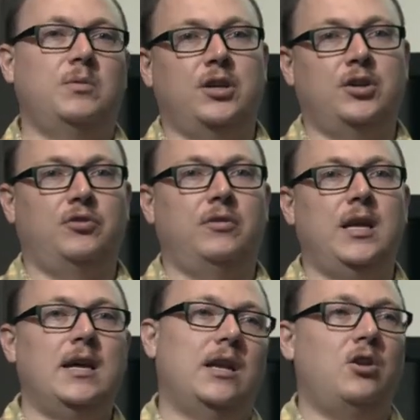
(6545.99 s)
a degree
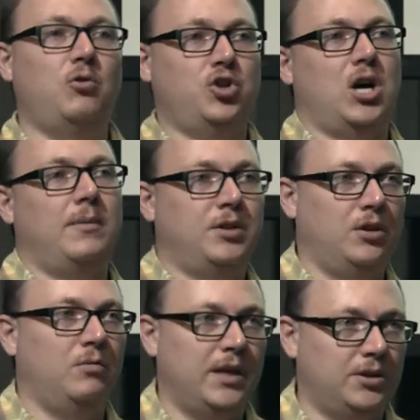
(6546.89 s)
and no job to
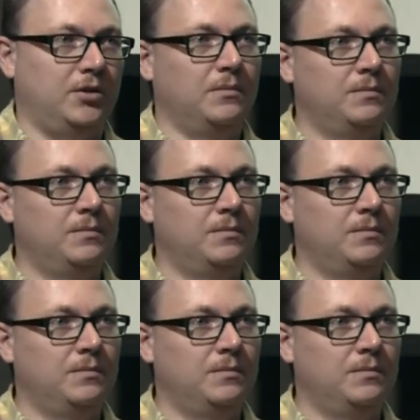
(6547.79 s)
go into.